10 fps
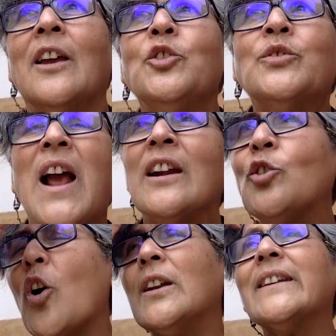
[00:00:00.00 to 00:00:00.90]
You
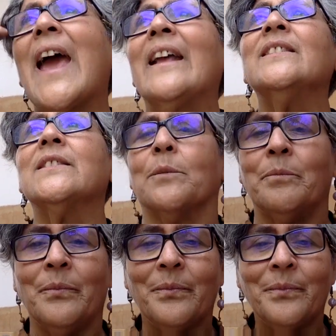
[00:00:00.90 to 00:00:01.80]
can't call it
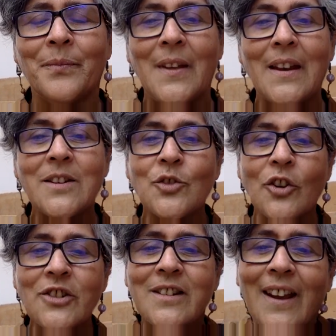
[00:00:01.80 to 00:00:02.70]
handsome. It is
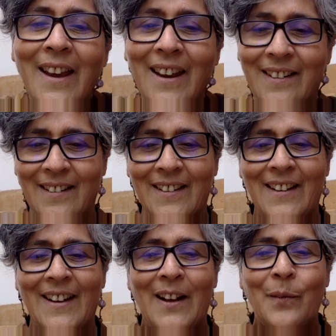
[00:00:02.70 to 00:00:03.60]
austere,
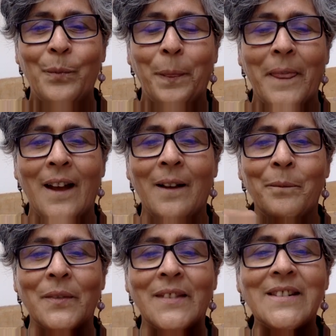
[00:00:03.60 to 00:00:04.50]

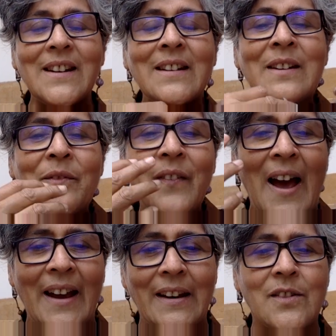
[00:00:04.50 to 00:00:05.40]
the
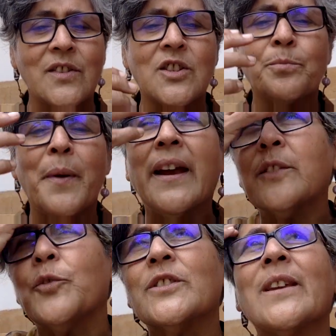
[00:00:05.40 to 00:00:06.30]
dignified,
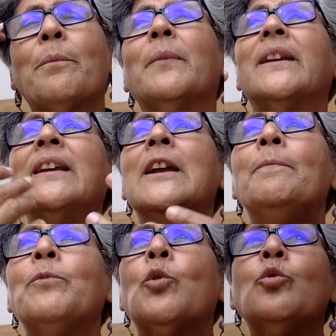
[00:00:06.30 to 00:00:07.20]
respectful, somebody
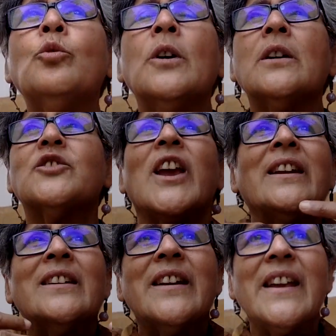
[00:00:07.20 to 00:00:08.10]
who
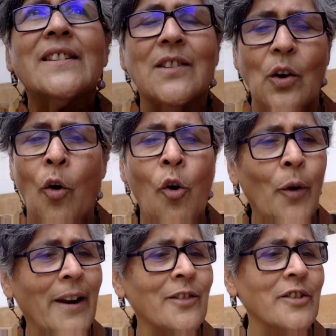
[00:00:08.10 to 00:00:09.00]
generates
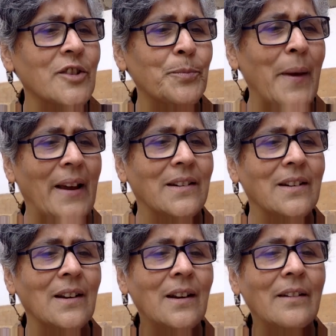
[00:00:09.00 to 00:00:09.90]
awe and
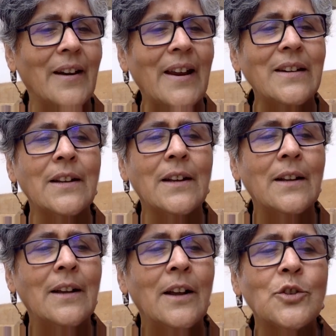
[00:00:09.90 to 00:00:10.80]
respect, right?
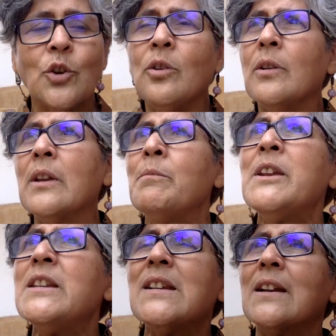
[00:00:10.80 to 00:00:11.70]
So
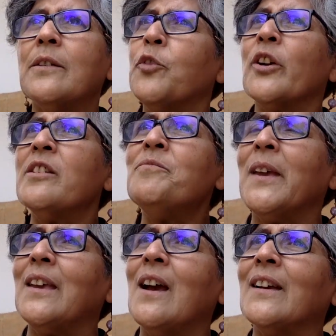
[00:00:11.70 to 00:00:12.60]
immediately, forgive
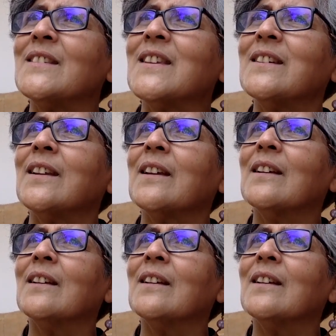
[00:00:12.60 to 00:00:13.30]
me, young ascetic.